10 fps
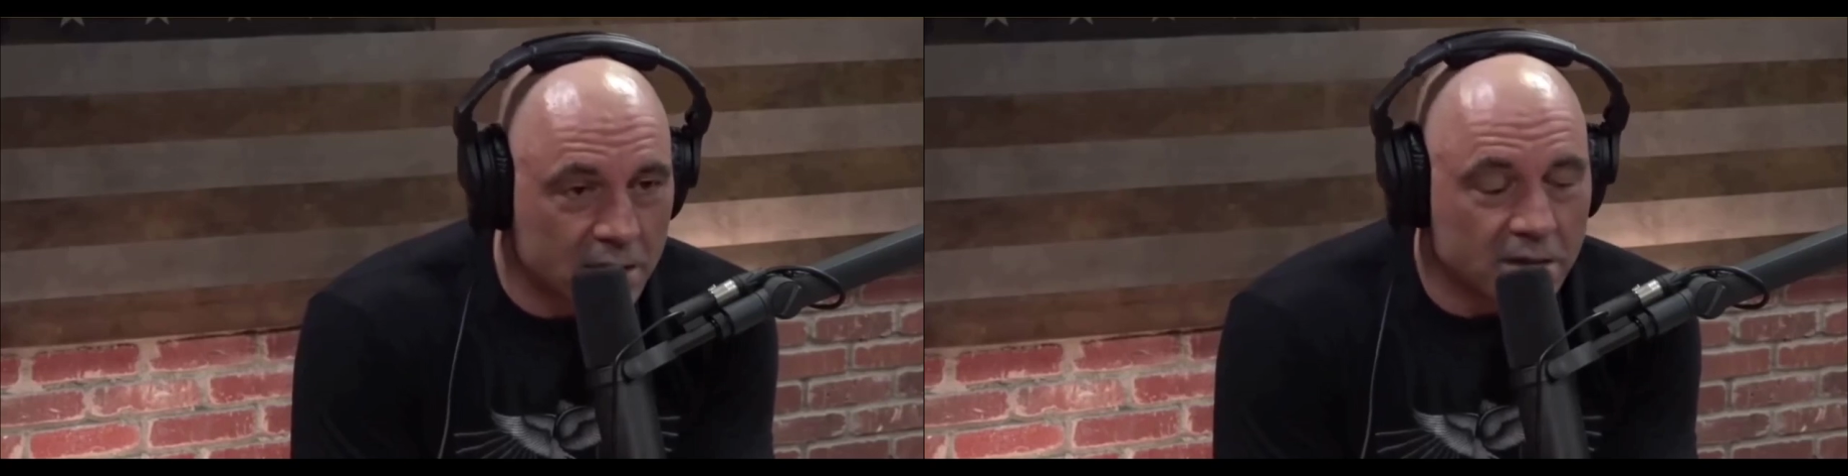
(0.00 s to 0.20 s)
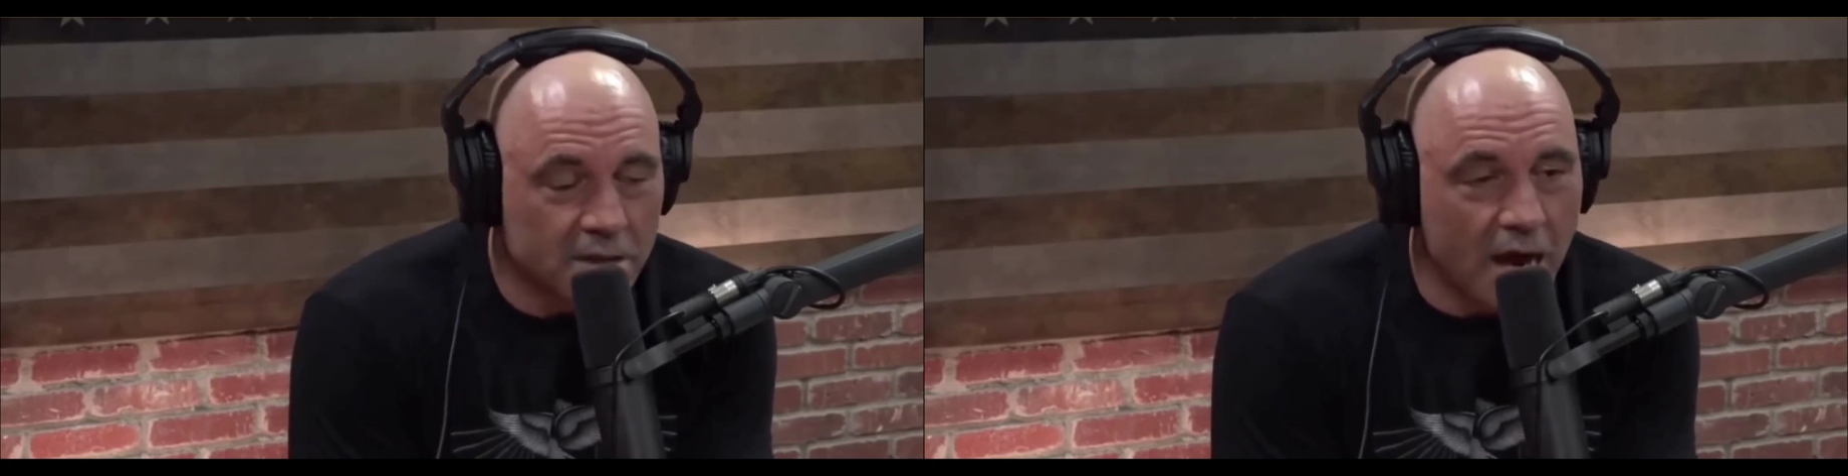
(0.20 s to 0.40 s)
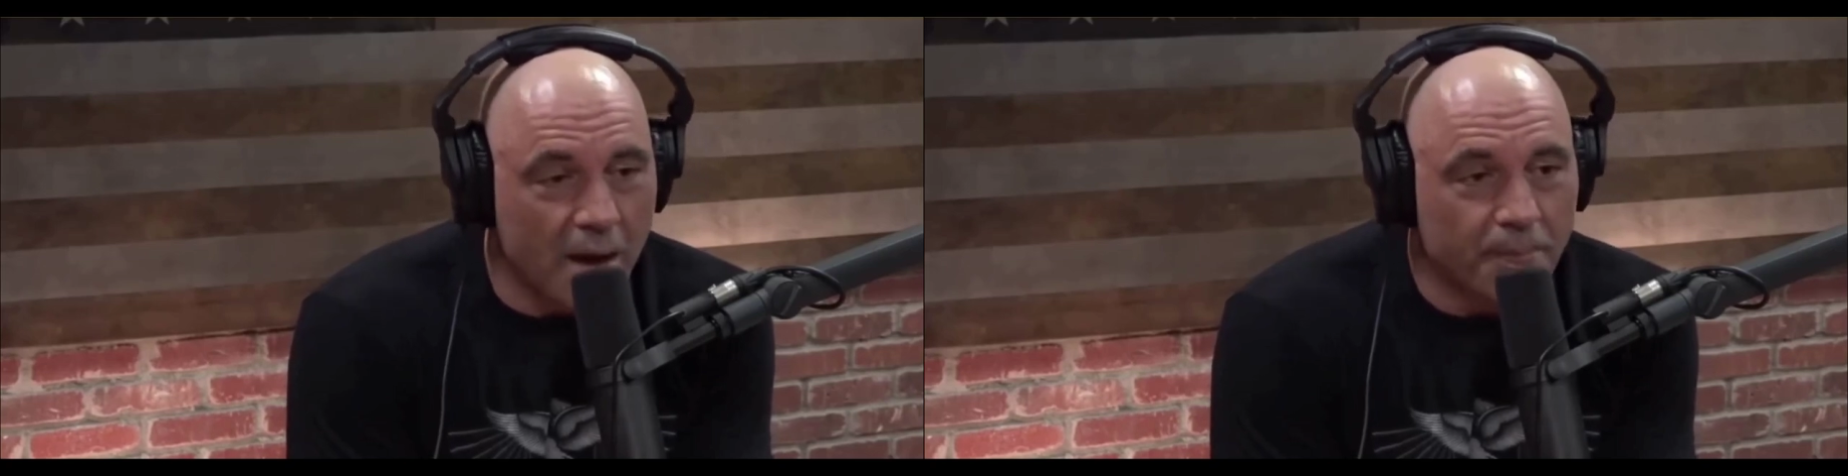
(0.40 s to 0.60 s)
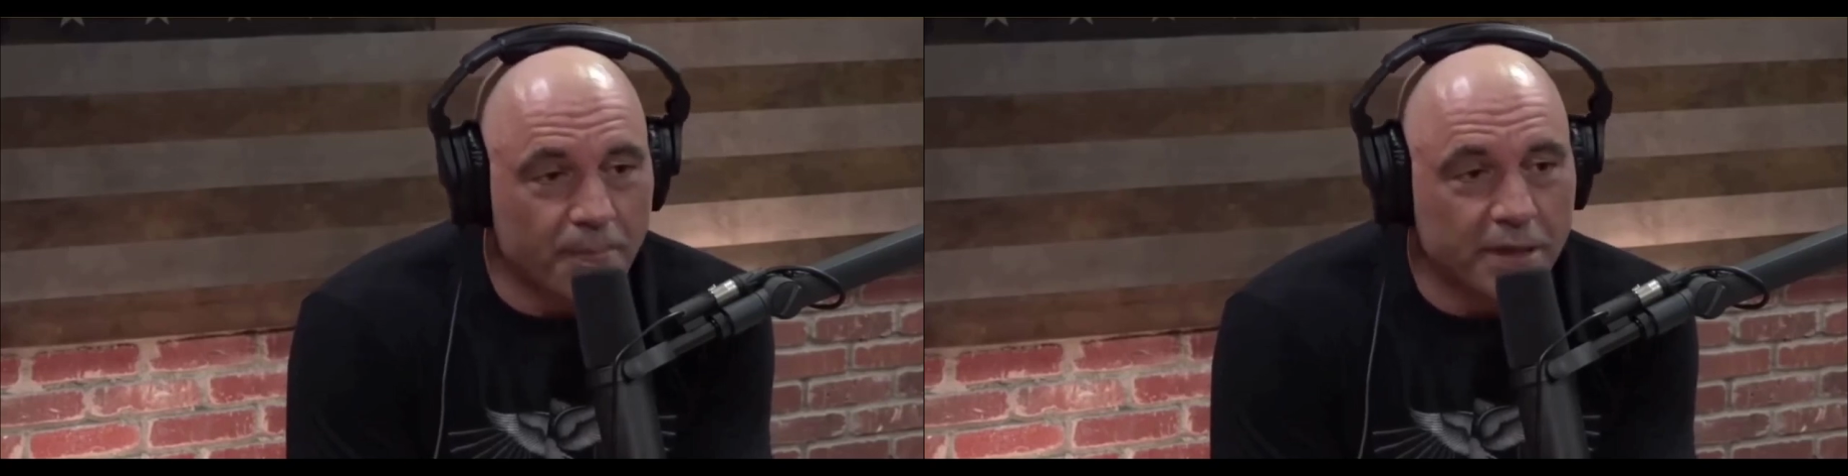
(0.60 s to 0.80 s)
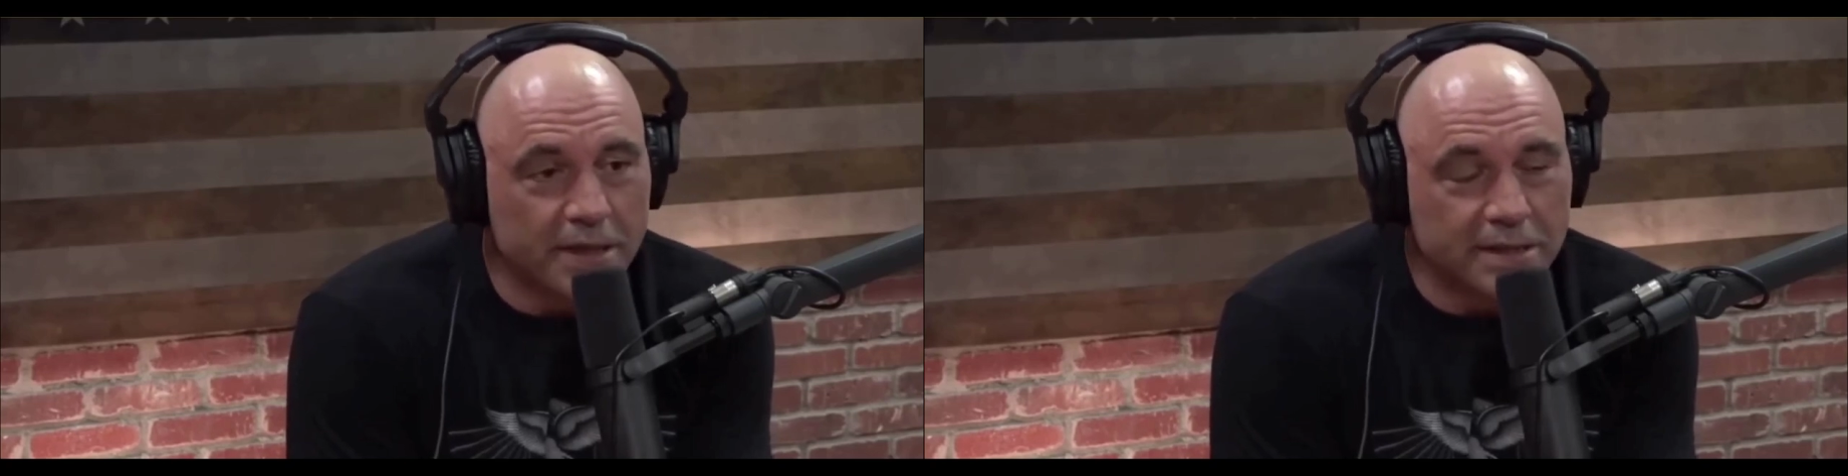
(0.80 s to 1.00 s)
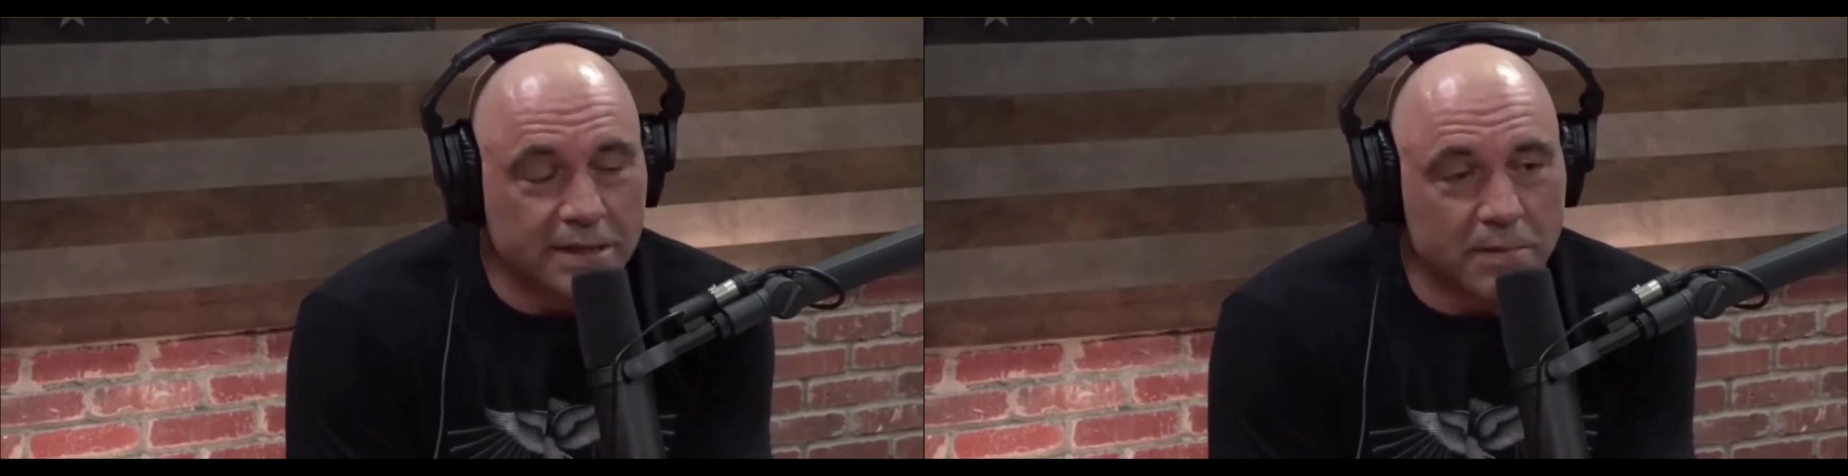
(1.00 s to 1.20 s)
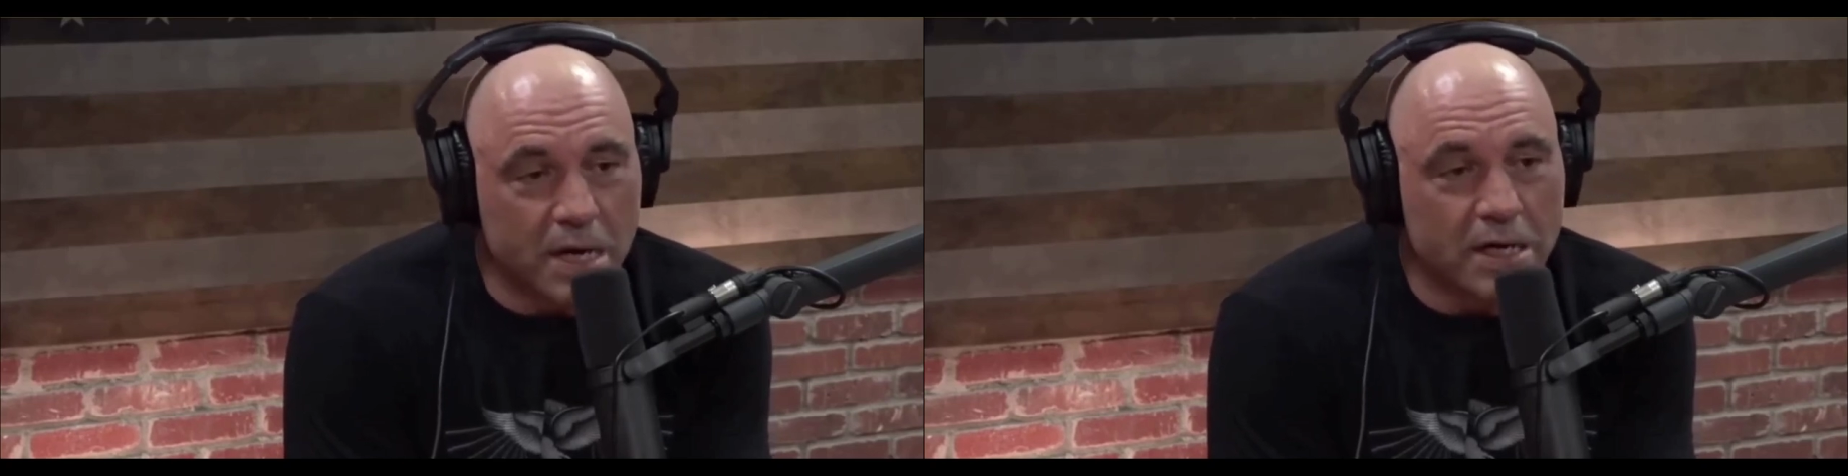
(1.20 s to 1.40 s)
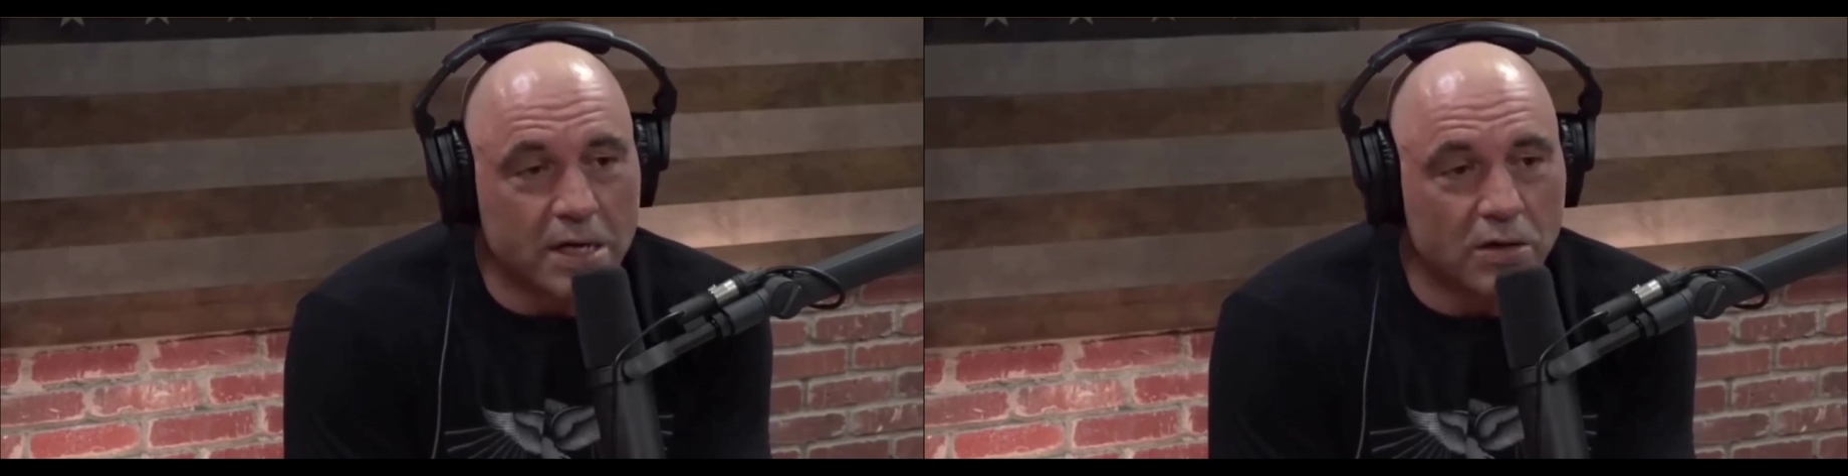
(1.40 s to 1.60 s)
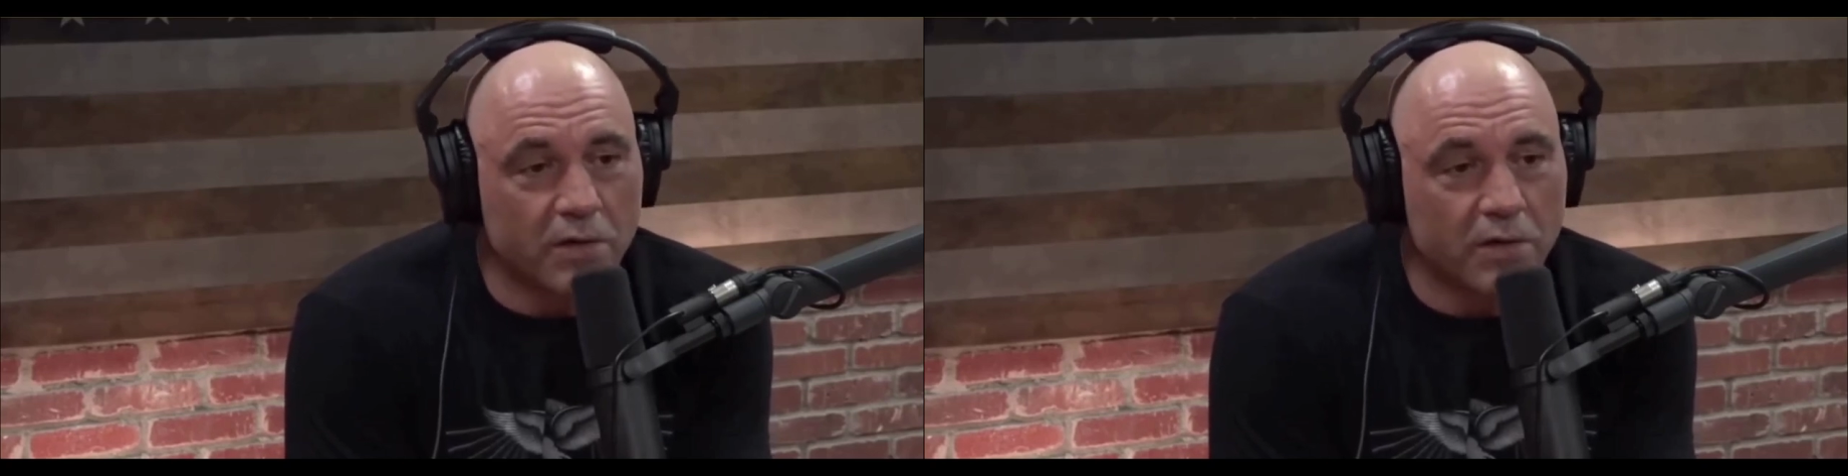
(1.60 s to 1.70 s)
stop placing money